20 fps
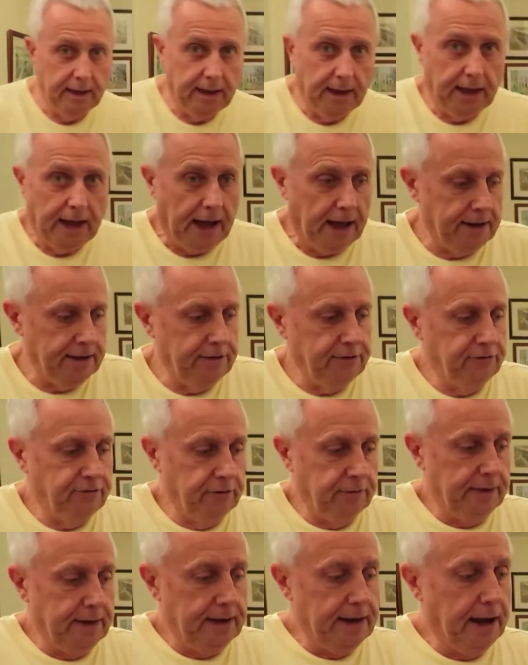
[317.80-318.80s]
added
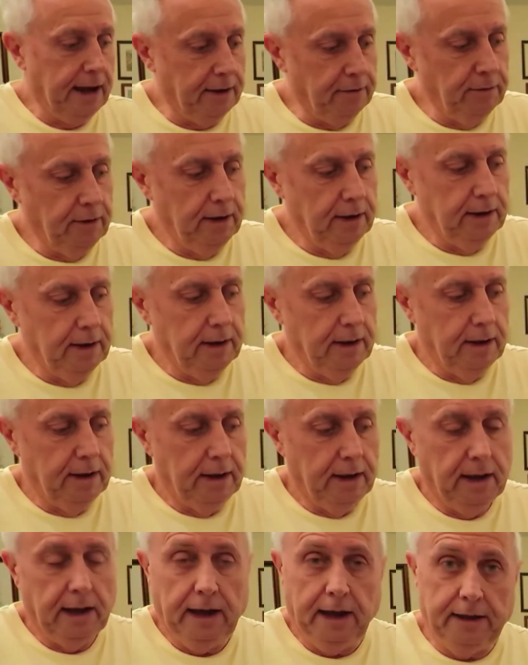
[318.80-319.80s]
to it now,
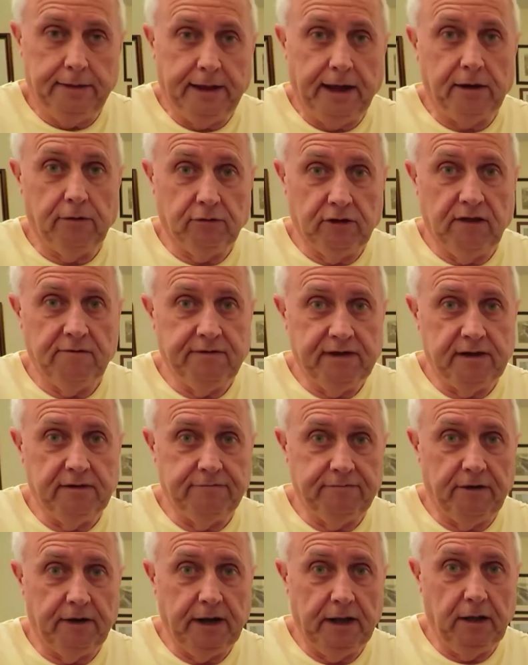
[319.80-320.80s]
and that'll give it a
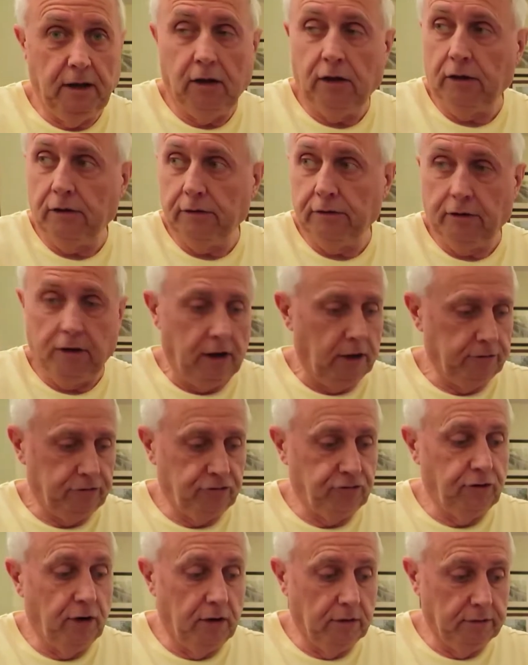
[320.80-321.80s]
very
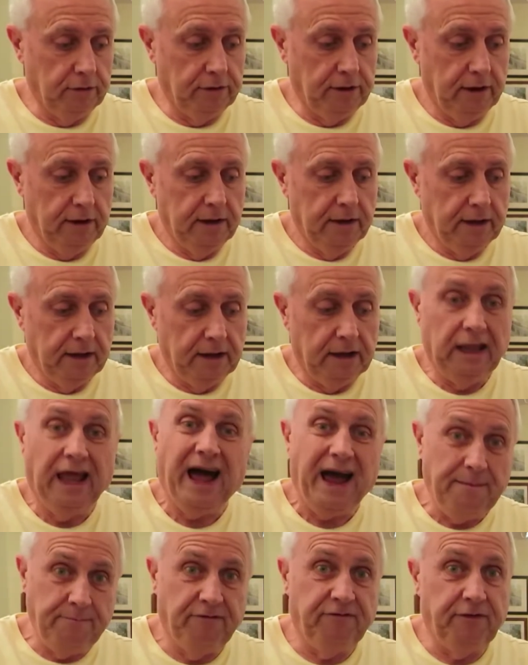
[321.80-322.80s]
strong
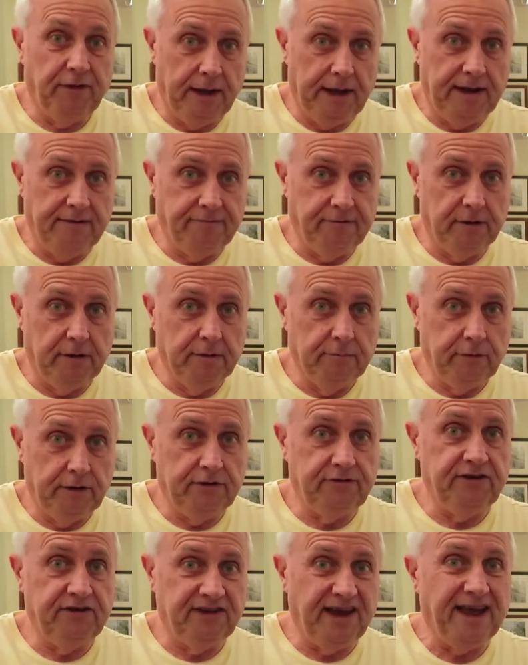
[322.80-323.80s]
lime flavour,
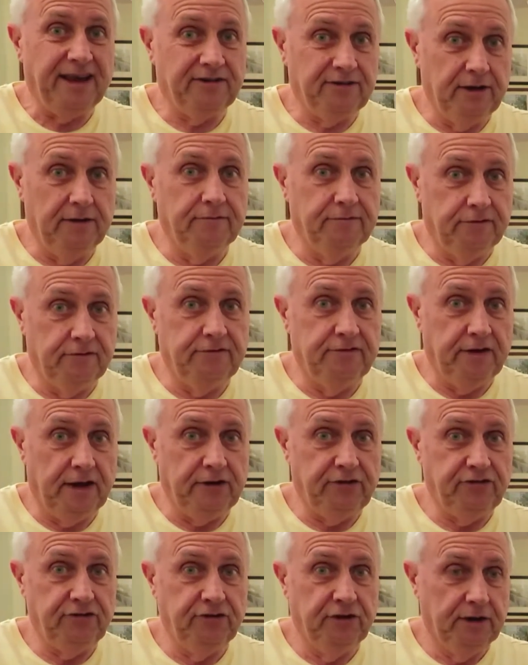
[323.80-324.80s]
which is excellent for
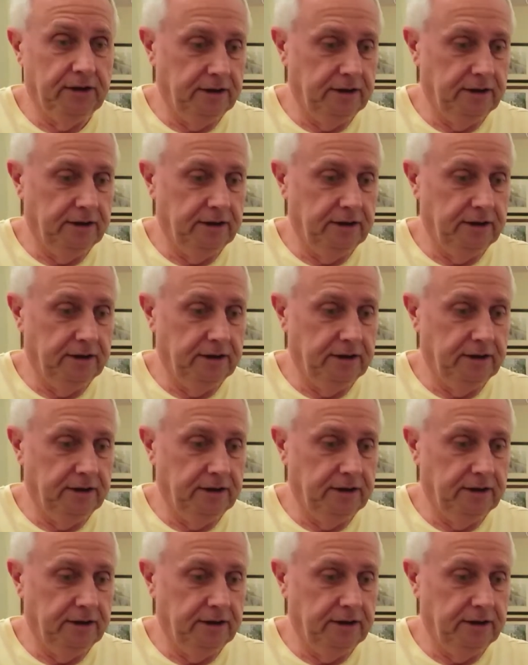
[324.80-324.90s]
fish.